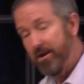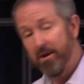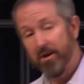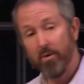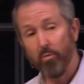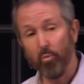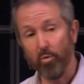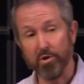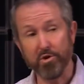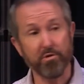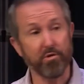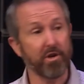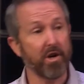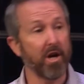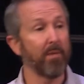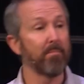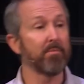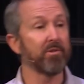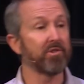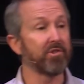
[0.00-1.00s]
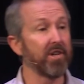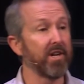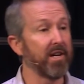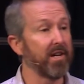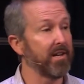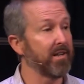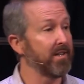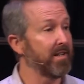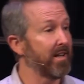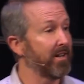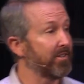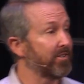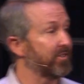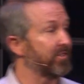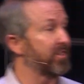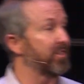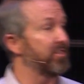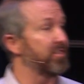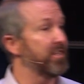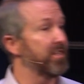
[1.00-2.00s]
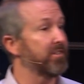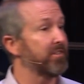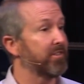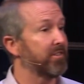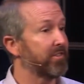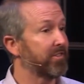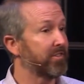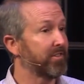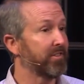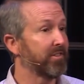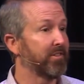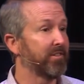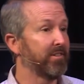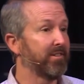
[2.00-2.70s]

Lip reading: Would you come say yes to Jesus?